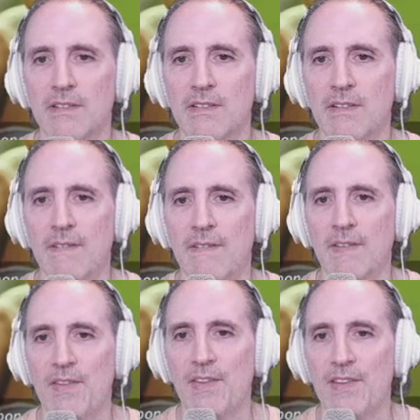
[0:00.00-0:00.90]
Not for
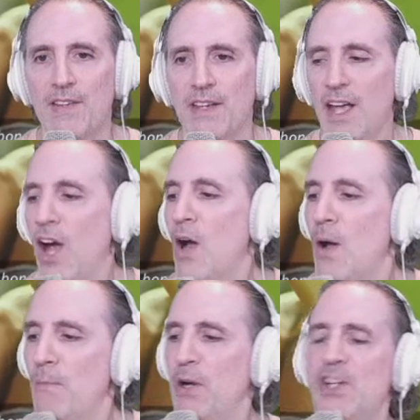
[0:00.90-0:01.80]
me. Even money
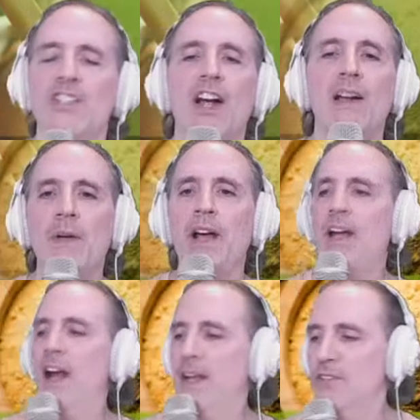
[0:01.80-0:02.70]
doesn't do
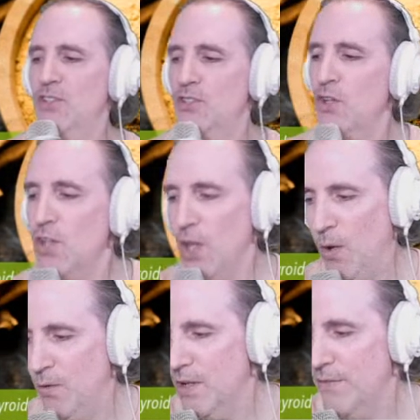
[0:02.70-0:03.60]
it for me. Just so you
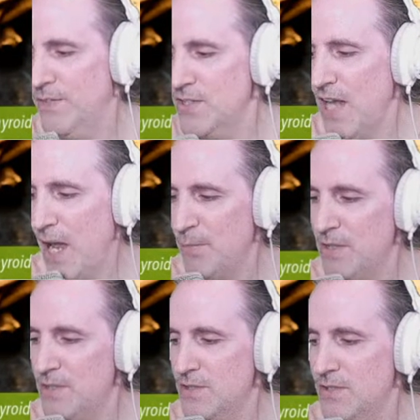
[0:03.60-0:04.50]
know, if this
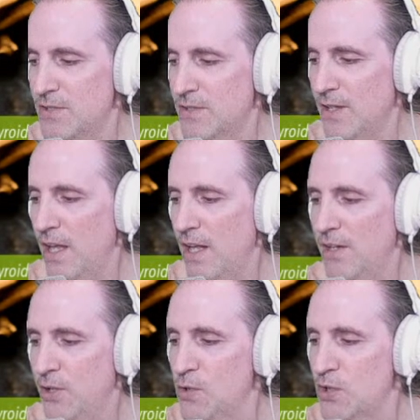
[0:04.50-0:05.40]
happens
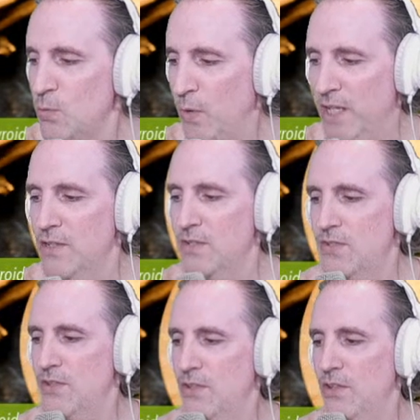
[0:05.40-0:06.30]
and Houston
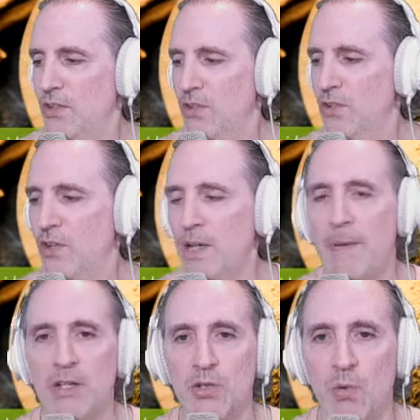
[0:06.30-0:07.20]
wins, you're going to
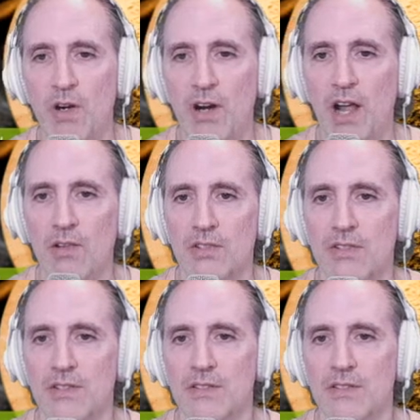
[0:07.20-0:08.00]
make $200